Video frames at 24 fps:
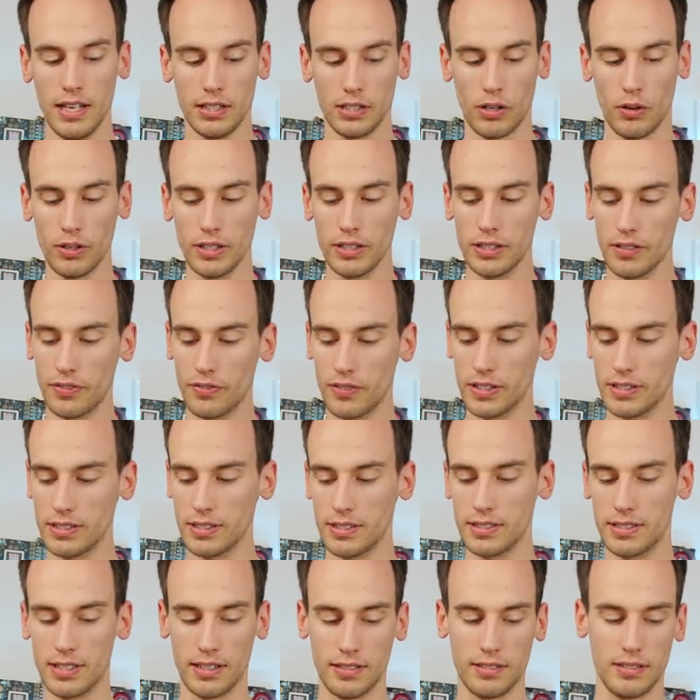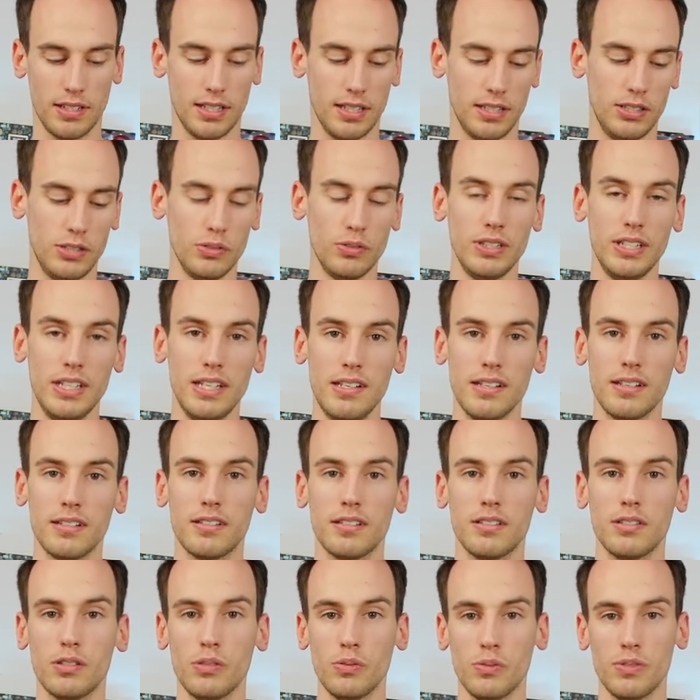The only difference is that you
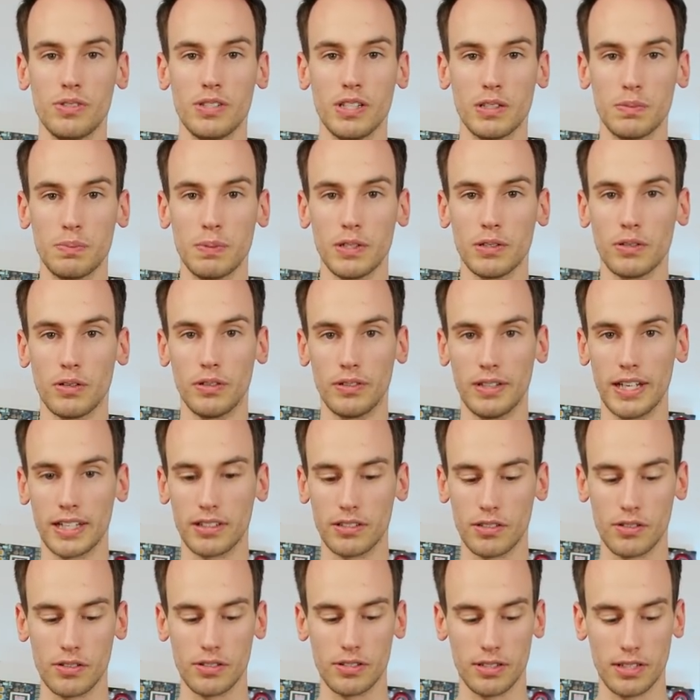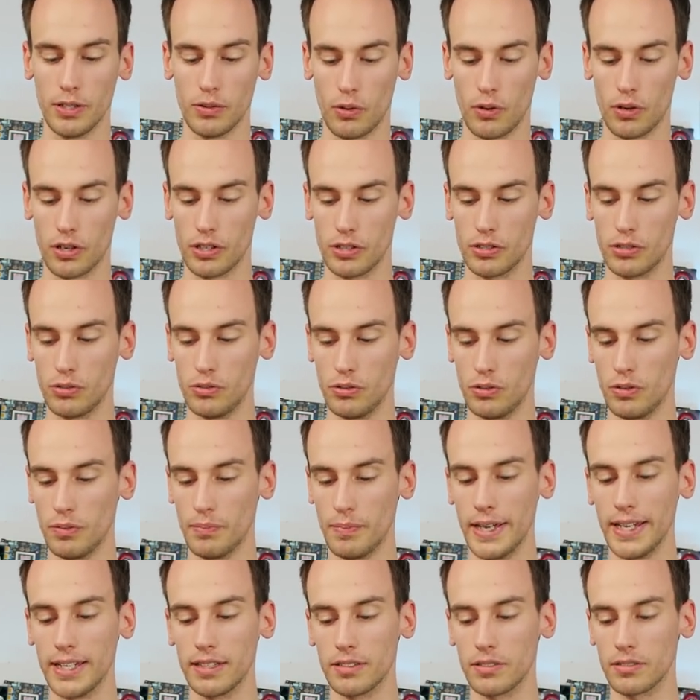needed 2 6-pin connectors in order to
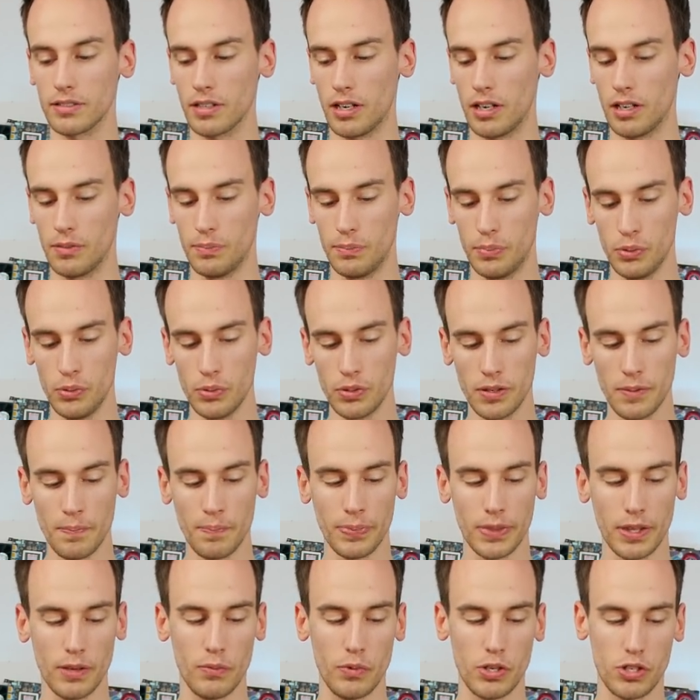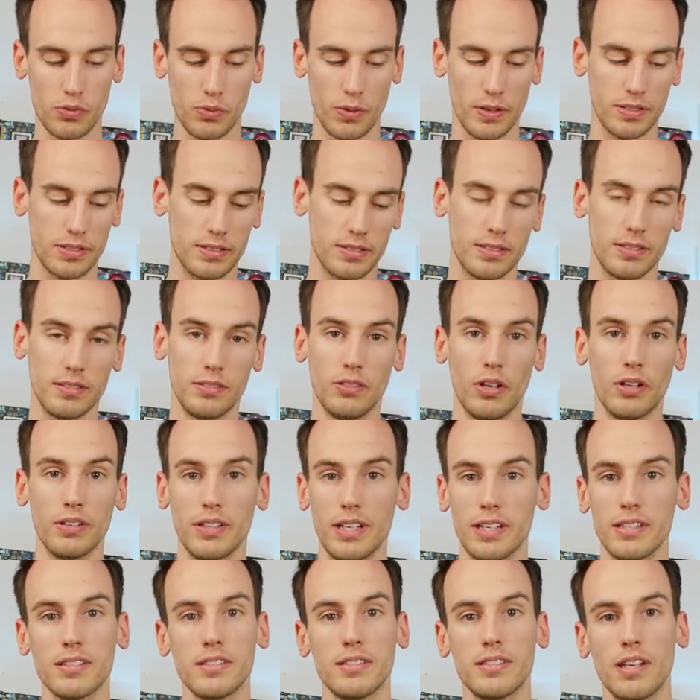make this card boot, which was not
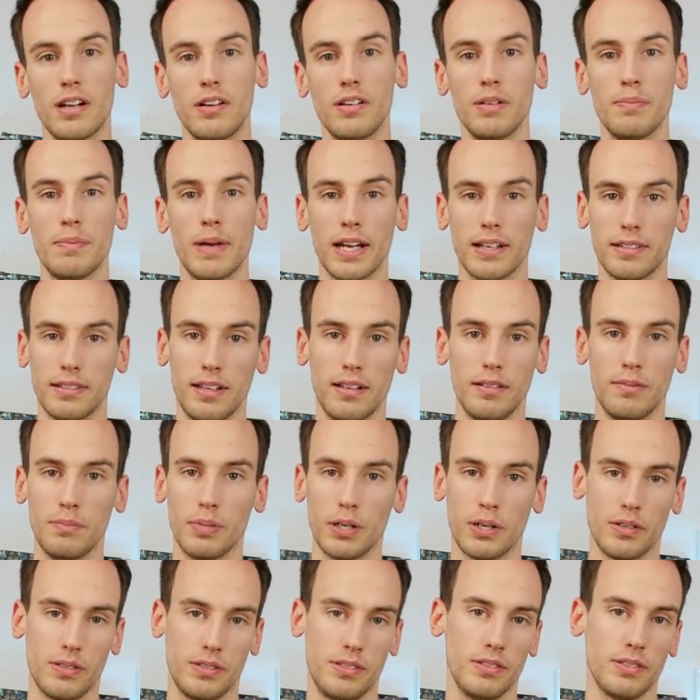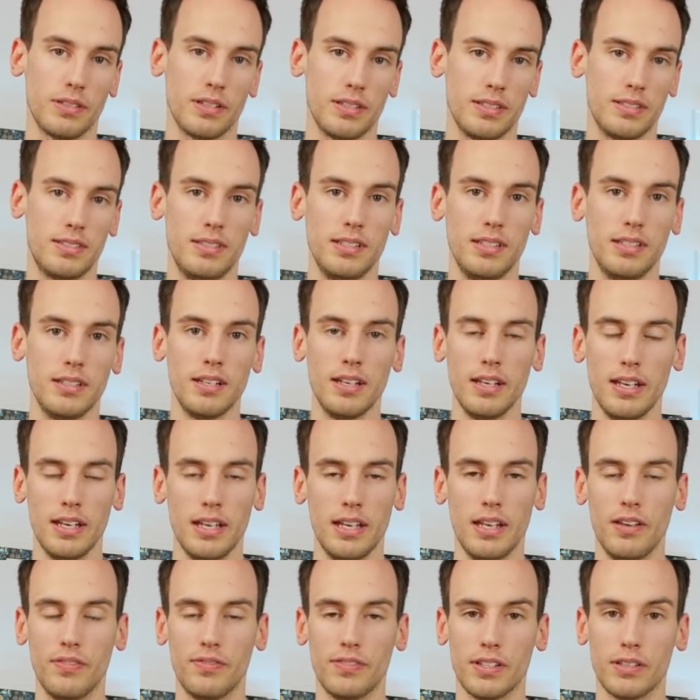necessary back then, because you can see
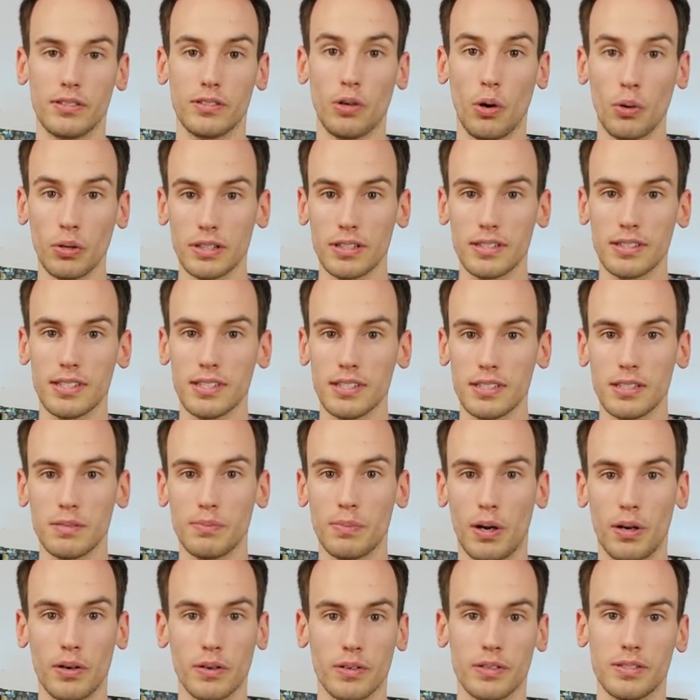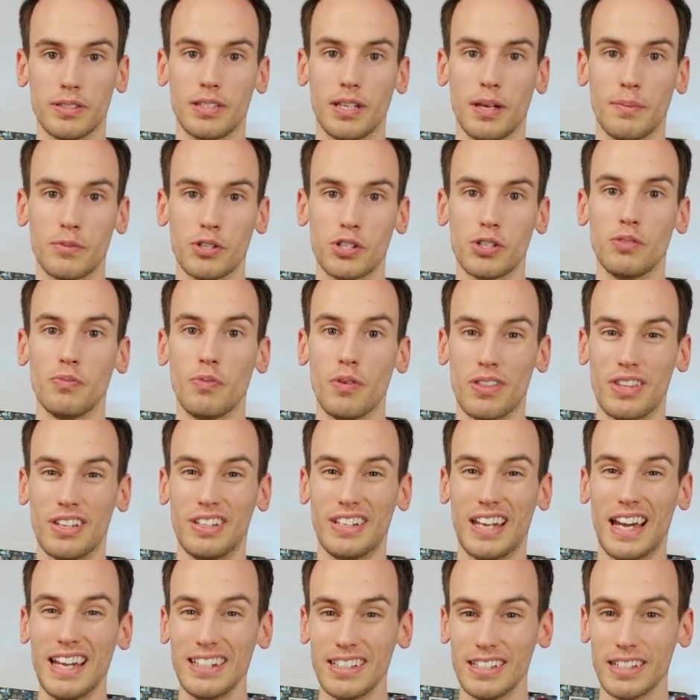if the total system power consumption with a
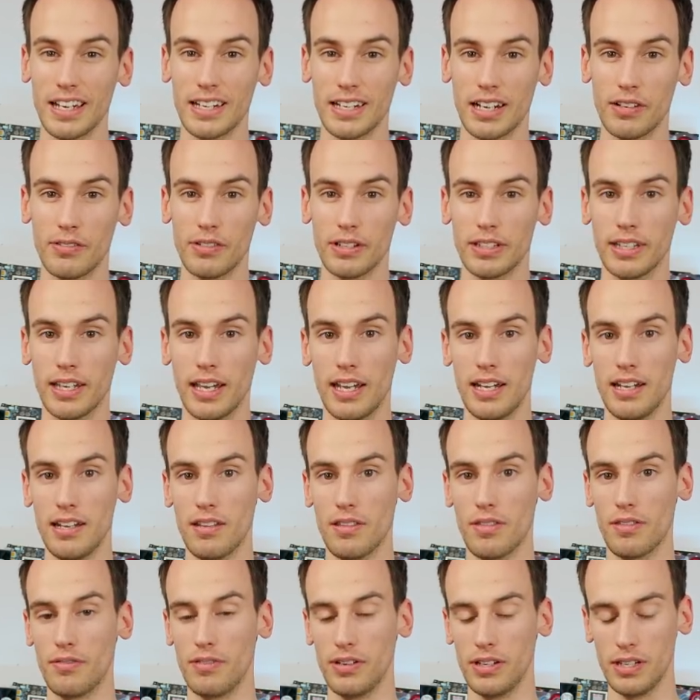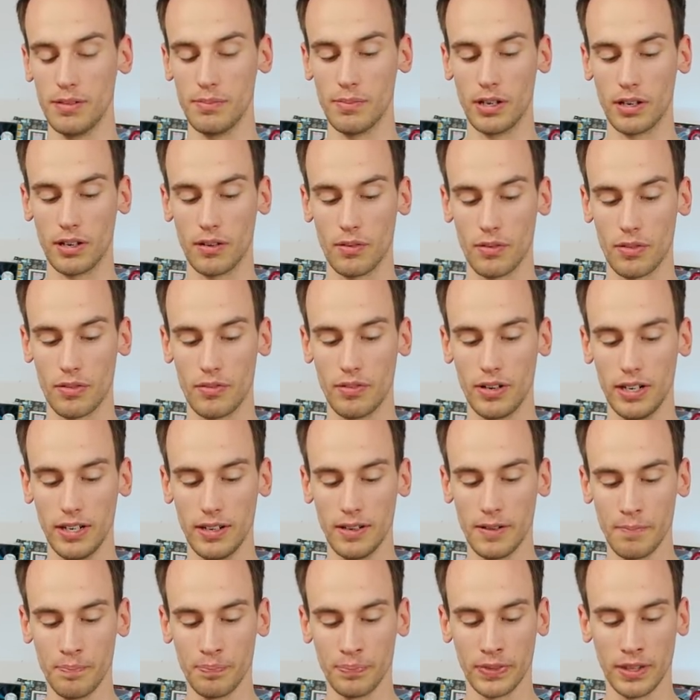9900K in 3D Mark
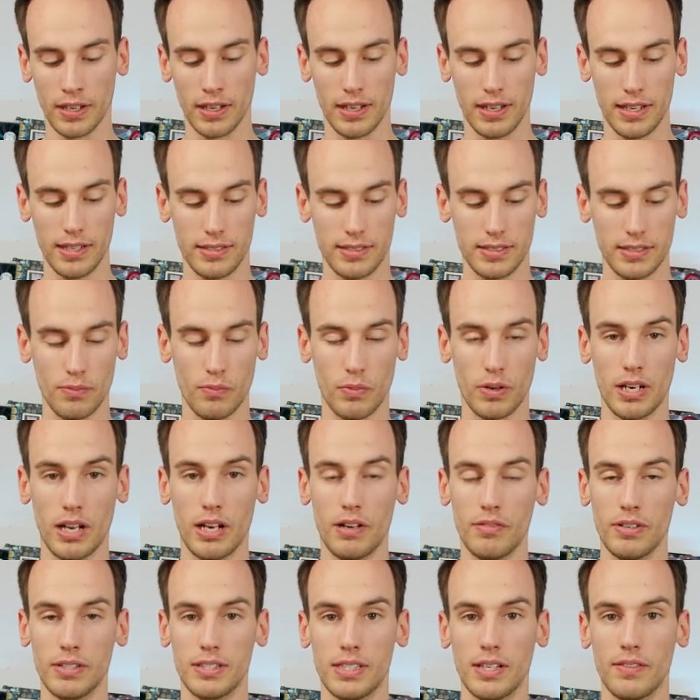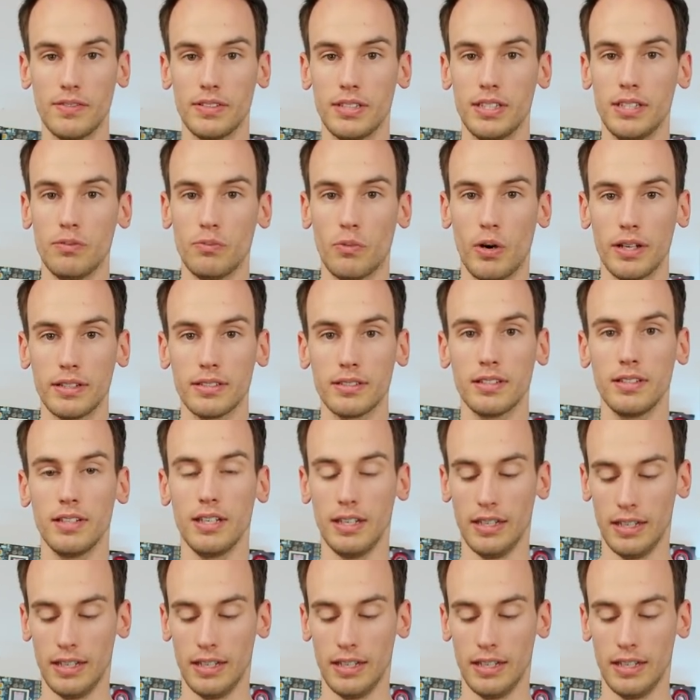III is 117 watt,